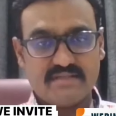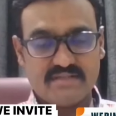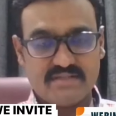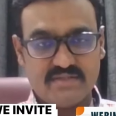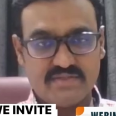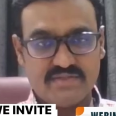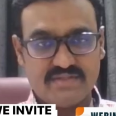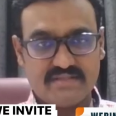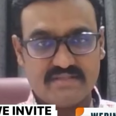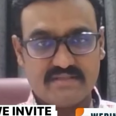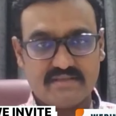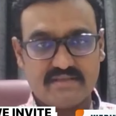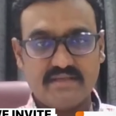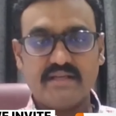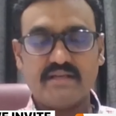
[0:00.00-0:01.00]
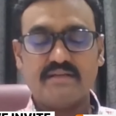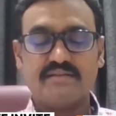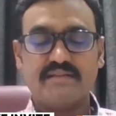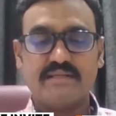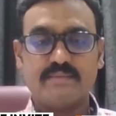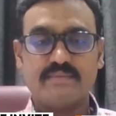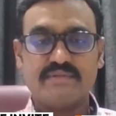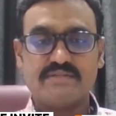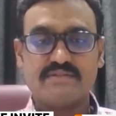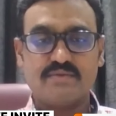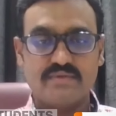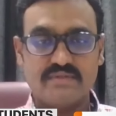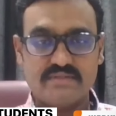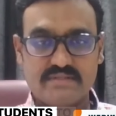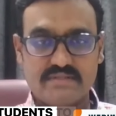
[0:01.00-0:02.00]
researchers, clinical therapists,
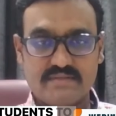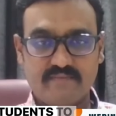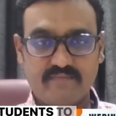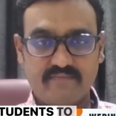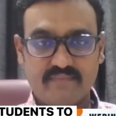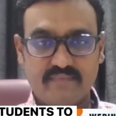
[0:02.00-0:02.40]
students